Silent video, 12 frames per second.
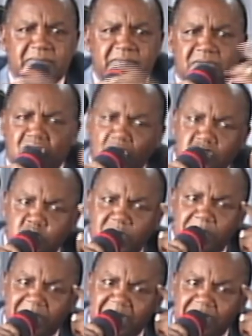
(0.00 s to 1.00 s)
because
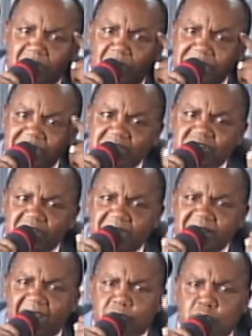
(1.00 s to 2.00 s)
we've been
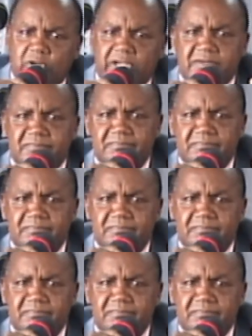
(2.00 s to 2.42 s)
conditioned that way.